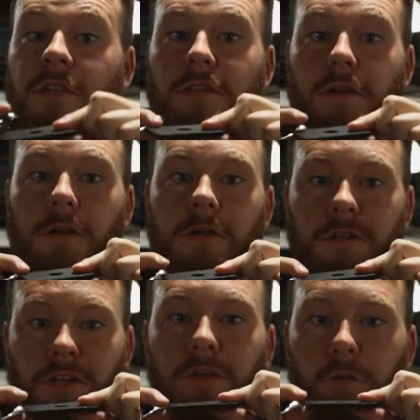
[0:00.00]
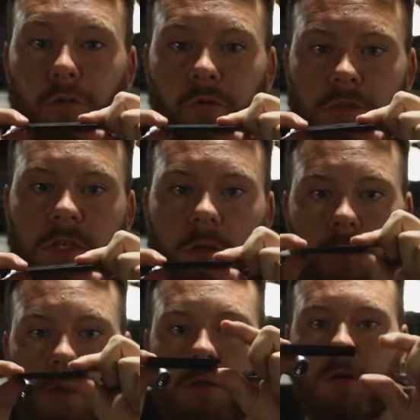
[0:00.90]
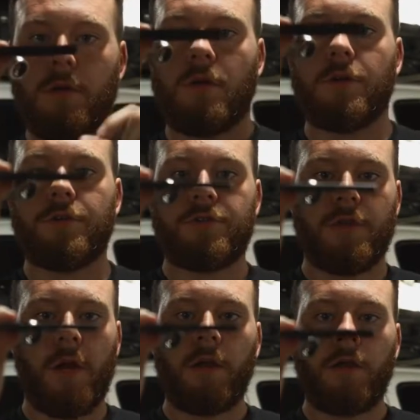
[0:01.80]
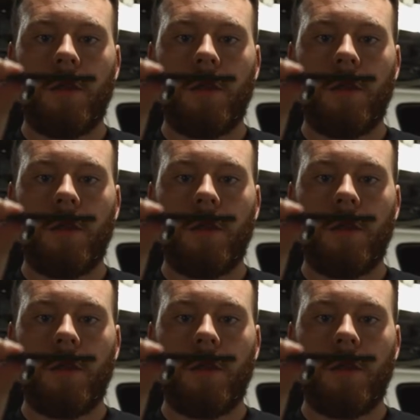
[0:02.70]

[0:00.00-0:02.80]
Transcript: thicker than the roof is going to be on your truck,